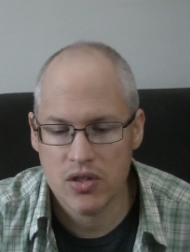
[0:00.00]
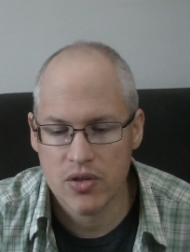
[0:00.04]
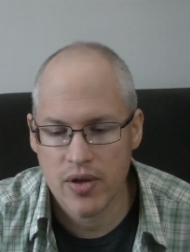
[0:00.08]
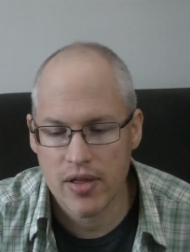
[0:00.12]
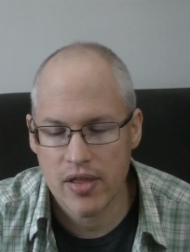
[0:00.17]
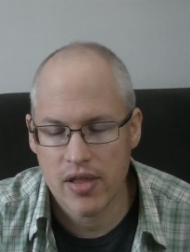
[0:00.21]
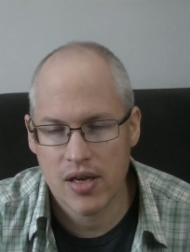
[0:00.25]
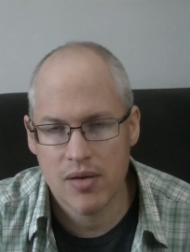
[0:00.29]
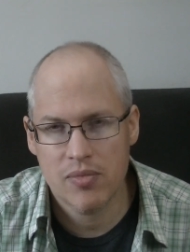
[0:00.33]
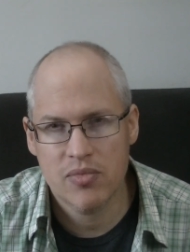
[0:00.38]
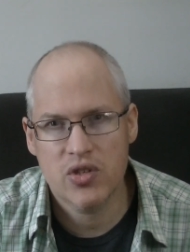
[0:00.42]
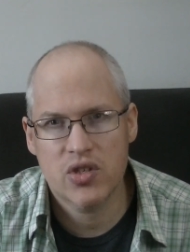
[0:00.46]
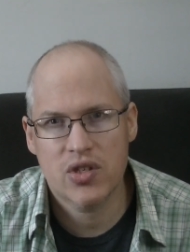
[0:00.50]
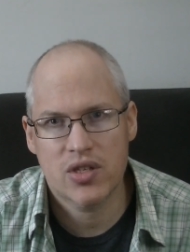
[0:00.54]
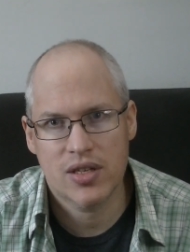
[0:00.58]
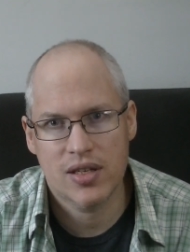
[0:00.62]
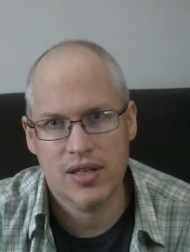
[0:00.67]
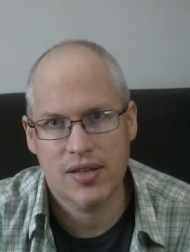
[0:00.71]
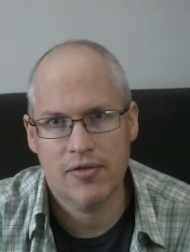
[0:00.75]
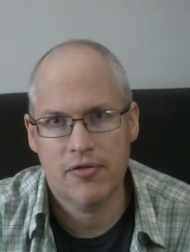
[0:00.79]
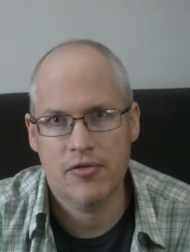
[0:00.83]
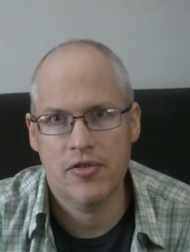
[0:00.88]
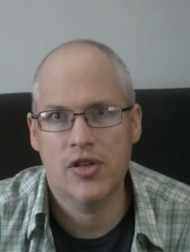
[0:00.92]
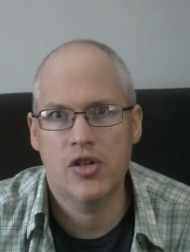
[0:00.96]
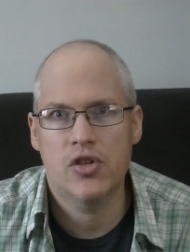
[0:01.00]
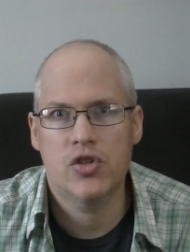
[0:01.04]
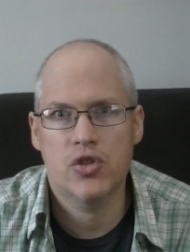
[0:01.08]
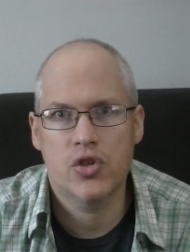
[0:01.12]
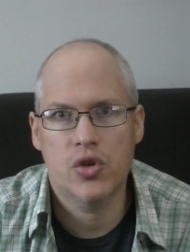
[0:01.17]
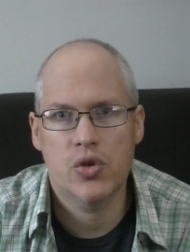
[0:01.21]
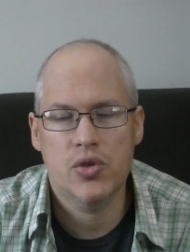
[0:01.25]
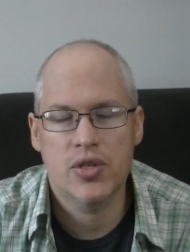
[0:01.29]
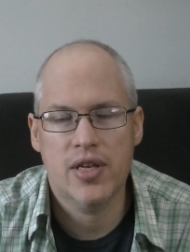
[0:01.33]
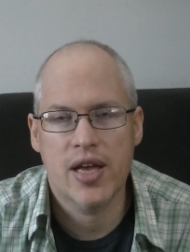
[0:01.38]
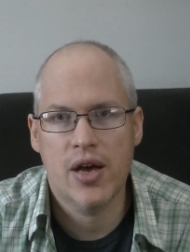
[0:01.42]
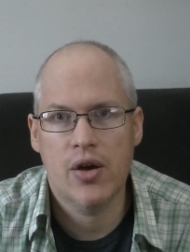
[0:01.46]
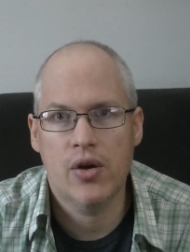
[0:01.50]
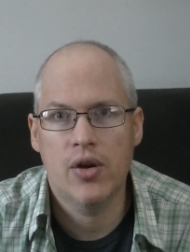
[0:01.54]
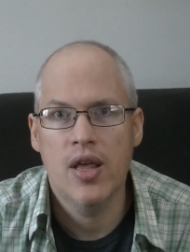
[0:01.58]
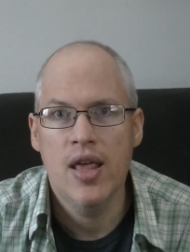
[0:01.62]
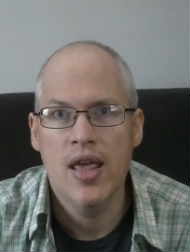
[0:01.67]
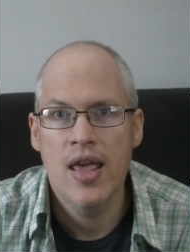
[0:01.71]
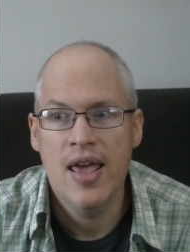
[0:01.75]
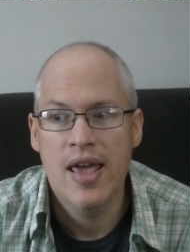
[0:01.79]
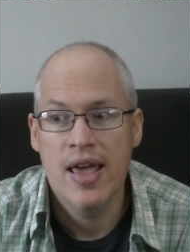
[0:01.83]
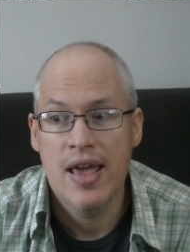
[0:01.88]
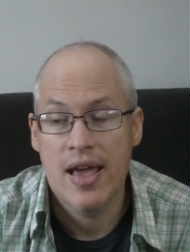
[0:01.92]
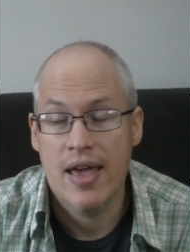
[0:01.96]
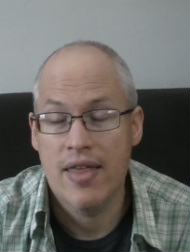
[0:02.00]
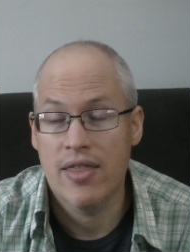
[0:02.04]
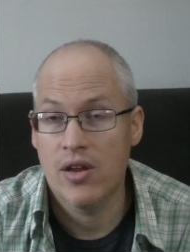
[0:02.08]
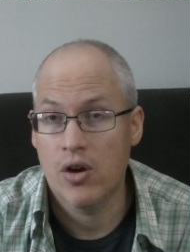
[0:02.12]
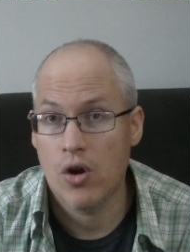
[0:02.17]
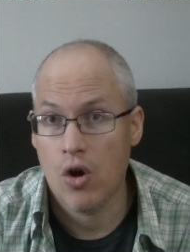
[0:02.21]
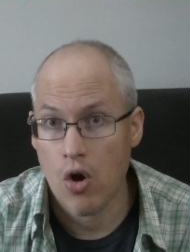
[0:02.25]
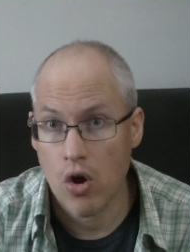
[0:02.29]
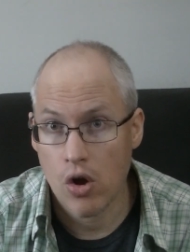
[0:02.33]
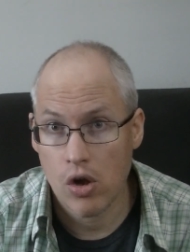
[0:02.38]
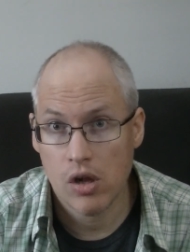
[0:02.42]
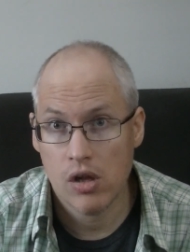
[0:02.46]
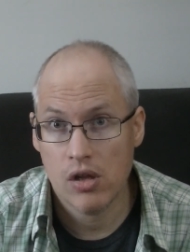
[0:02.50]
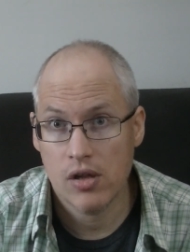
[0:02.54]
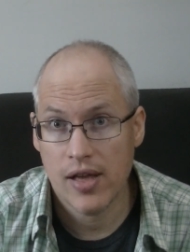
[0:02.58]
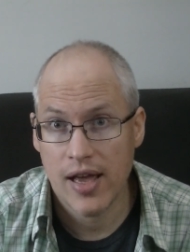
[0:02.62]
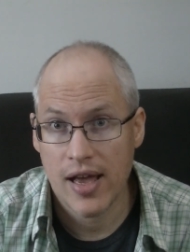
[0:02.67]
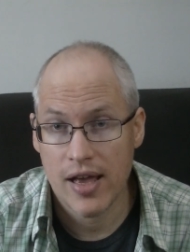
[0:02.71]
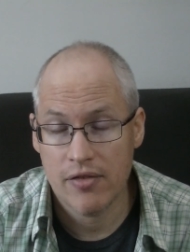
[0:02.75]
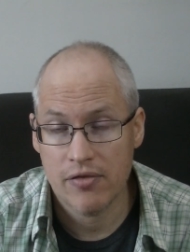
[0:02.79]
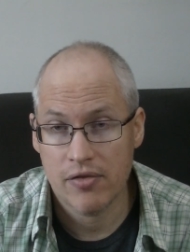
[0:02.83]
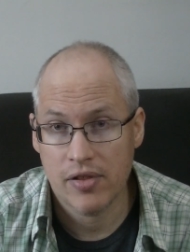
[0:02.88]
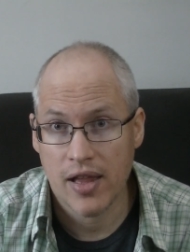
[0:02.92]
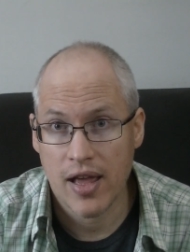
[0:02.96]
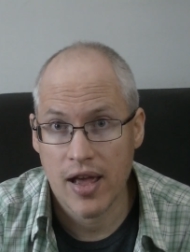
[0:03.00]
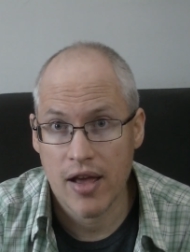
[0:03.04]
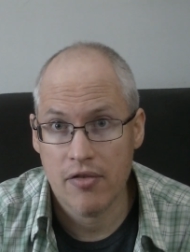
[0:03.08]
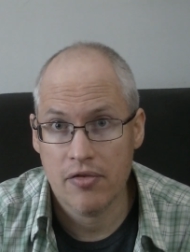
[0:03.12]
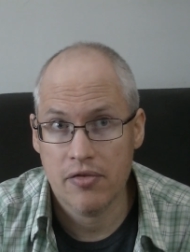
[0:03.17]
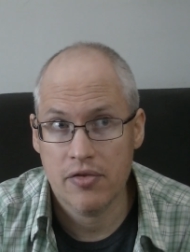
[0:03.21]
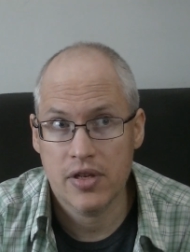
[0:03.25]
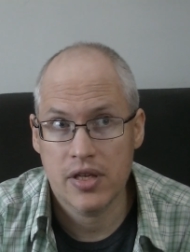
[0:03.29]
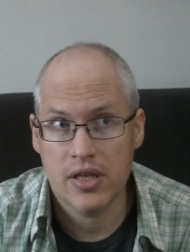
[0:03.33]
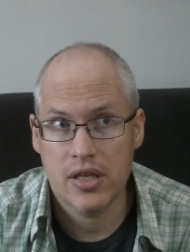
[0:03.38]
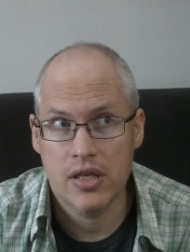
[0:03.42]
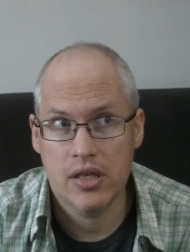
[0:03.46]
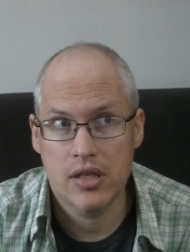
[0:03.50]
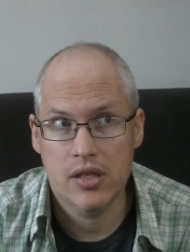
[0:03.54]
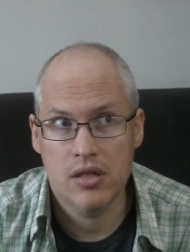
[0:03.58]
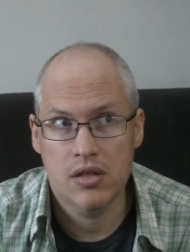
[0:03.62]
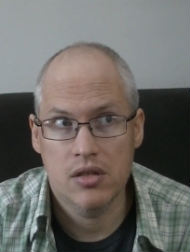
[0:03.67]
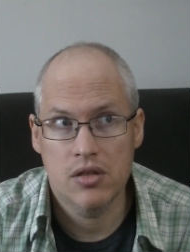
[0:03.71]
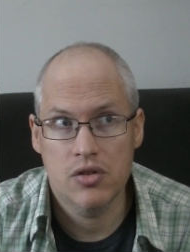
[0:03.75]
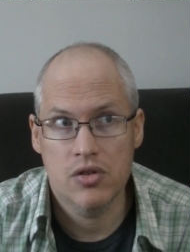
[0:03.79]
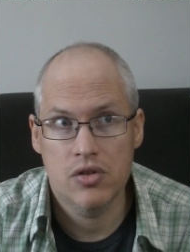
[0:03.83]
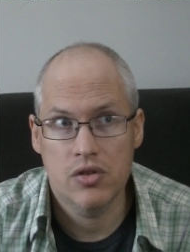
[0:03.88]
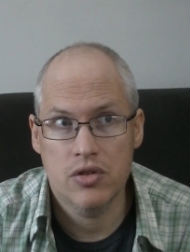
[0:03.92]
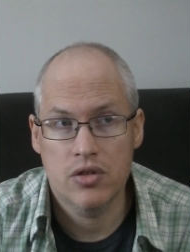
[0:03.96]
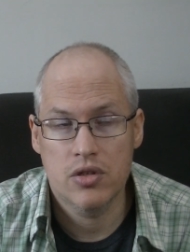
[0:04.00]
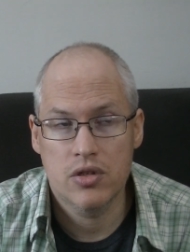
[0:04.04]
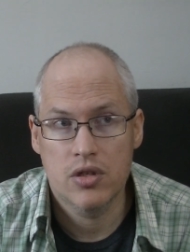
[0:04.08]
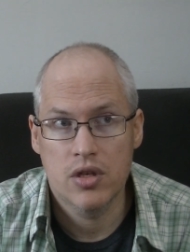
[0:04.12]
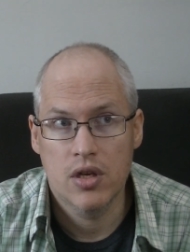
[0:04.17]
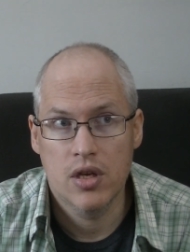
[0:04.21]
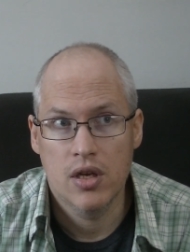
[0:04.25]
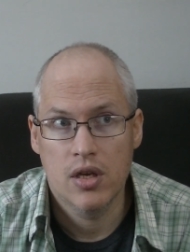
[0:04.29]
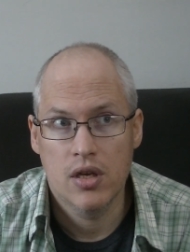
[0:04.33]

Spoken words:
So I think I'm just gonna finish those out, and then all I'll have left is